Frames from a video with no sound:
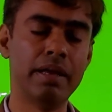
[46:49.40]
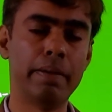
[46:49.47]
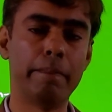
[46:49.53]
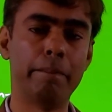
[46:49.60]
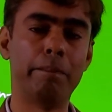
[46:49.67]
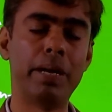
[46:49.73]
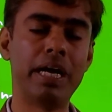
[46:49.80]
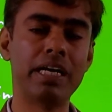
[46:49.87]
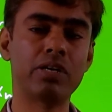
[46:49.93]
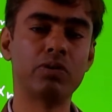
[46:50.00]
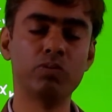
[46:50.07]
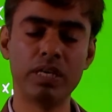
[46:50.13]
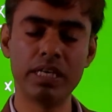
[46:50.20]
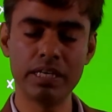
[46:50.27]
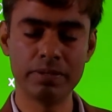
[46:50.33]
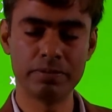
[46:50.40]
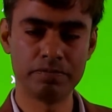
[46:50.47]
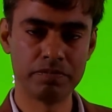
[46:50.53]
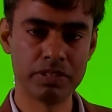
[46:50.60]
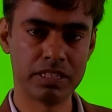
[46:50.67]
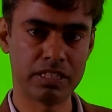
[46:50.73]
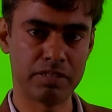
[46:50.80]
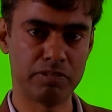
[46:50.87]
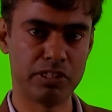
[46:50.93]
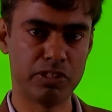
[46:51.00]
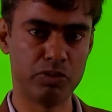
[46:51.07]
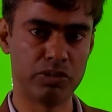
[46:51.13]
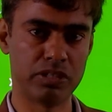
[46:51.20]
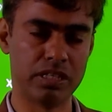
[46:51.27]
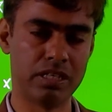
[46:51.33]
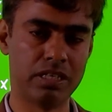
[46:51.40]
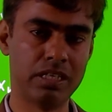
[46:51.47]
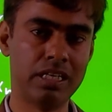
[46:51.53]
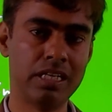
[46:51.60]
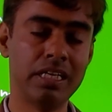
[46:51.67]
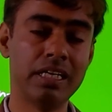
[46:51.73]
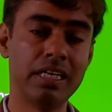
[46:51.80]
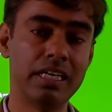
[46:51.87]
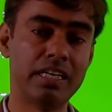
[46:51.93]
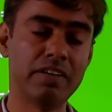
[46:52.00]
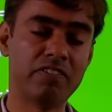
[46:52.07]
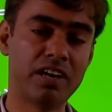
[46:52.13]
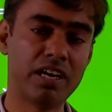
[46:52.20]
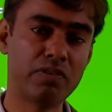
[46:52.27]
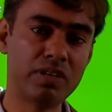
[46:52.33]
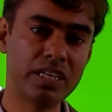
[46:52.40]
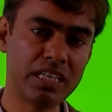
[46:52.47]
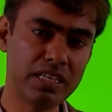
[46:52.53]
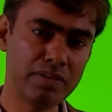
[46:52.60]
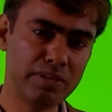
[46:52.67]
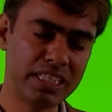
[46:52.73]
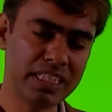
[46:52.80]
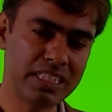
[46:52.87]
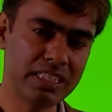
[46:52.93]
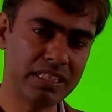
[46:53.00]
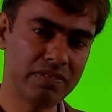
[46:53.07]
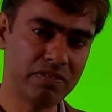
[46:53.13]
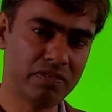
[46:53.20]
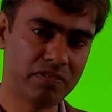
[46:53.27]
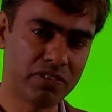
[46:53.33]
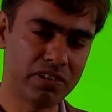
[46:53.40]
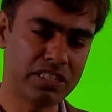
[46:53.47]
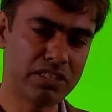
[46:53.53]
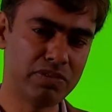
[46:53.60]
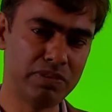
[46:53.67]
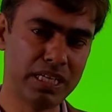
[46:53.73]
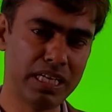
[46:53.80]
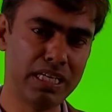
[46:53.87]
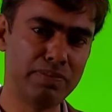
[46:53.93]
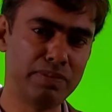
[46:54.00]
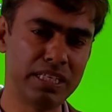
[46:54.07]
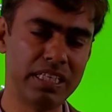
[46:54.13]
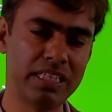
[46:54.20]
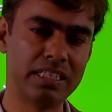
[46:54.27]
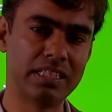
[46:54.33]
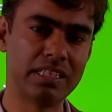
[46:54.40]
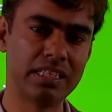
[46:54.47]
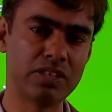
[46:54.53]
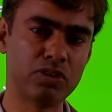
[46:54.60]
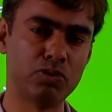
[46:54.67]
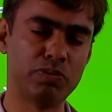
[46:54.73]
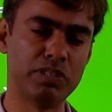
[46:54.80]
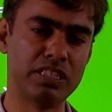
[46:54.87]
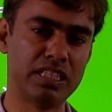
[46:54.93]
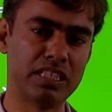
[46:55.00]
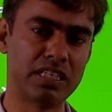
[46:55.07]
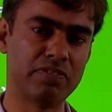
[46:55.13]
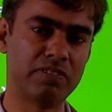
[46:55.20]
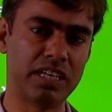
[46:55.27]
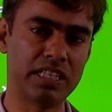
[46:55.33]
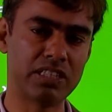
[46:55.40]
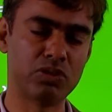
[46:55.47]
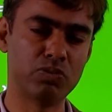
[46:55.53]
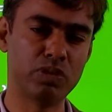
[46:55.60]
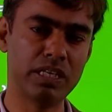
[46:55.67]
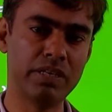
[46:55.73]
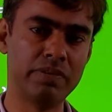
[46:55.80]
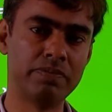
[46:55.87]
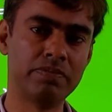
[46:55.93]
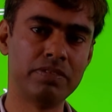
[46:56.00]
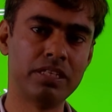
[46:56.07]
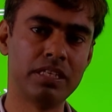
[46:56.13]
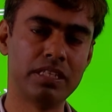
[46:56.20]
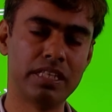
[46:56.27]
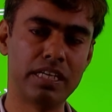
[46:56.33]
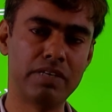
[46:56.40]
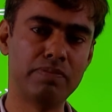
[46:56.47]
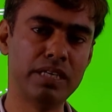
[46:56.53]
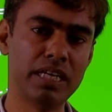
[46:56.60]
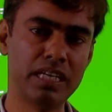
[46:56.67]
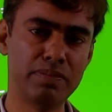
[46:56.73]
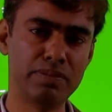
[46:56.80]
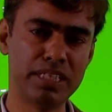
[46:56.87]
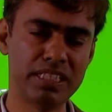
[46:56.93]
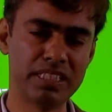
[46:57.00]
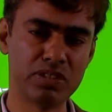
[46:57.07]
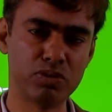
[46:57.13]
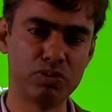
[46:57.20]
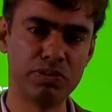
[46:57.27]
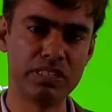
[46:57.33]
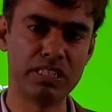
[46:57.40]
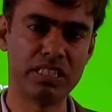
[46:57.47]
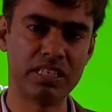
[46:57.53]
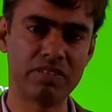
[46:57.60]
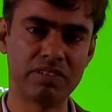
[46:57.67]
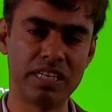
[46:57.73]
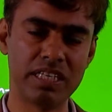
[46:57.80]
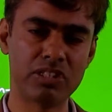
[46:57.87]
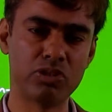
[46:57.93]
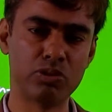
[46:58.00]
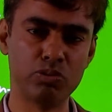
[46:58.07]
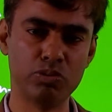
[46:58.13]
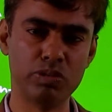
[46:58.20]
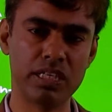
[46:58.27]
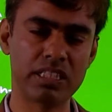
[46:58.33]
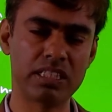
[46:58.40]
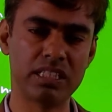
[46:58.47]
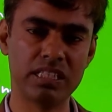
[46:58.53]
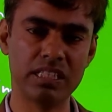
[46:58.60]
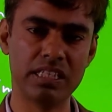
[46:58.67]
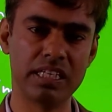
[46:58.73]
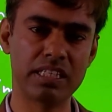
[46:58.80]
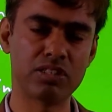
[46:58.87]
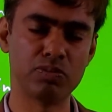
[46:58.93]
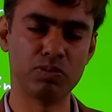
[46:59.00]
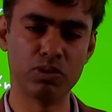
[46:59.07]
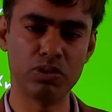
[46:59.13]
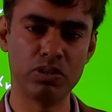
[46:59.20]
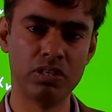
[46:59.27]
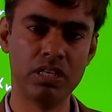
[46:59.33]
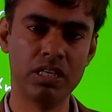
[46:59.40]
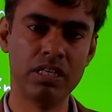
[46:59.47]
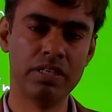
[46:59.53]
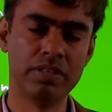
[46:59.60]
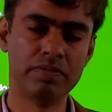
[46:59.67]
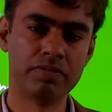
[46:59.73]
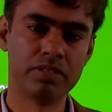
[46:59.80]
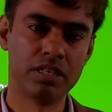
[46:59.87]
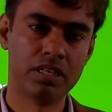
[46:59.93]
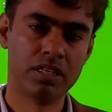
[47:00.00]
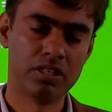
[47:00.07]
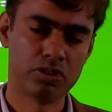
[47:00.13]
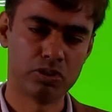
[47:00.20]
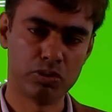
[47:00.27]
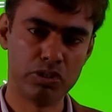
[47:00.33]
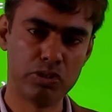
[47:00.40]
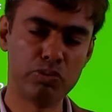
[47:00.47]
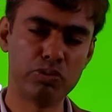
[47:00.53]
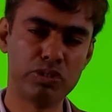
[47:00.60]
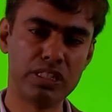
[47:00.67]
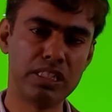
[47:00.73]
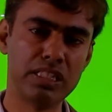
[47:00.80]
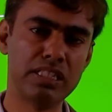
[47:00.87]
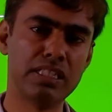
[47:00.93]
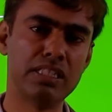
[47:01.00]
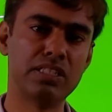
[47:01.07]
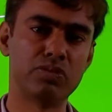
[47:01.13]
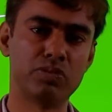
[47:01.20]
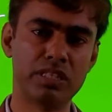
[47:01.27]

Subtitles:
backward substitution. In a forward elimination, first we eliminate the coefficient of x1, then we eliminate the coefficient of x2, x3, x4. So, due to this reason, this one is